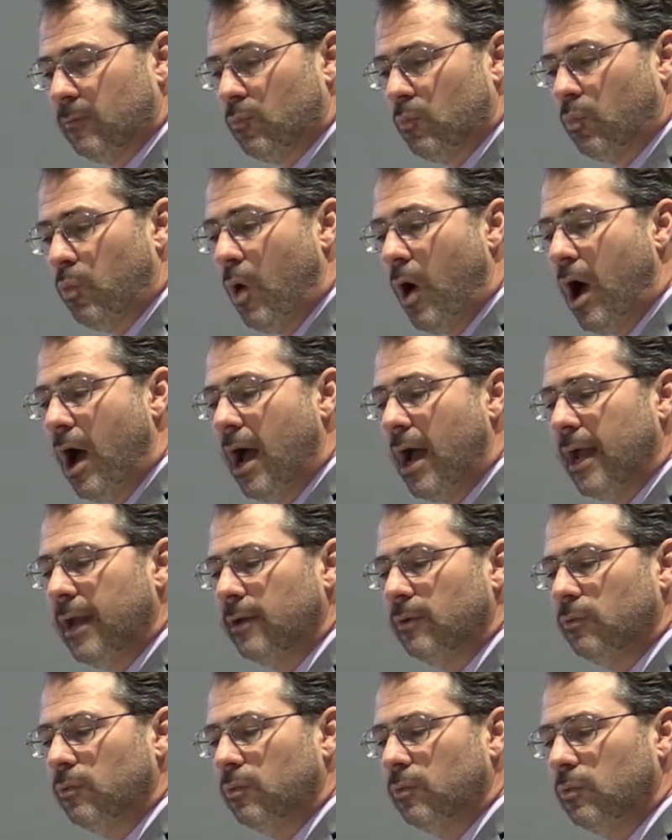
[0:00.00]

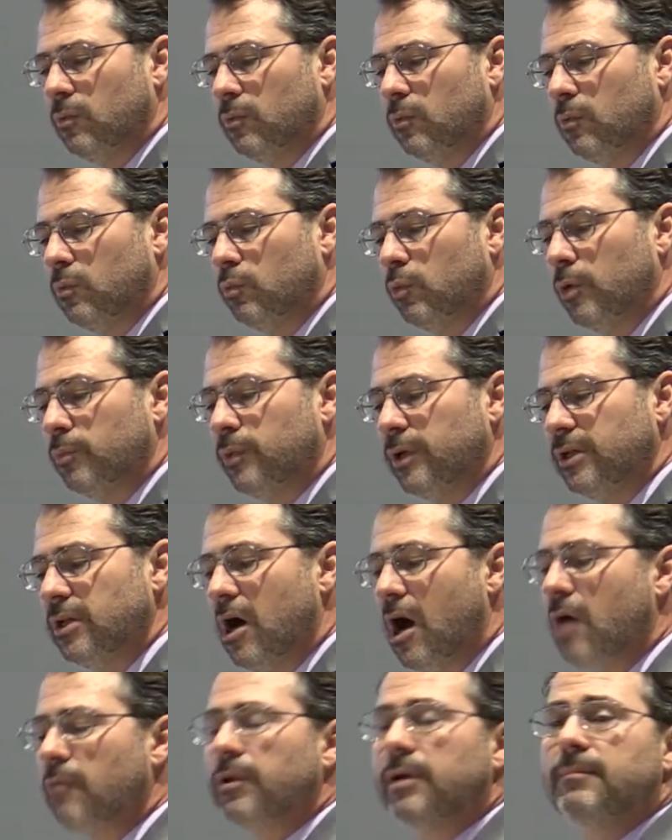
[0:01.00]
Why would we not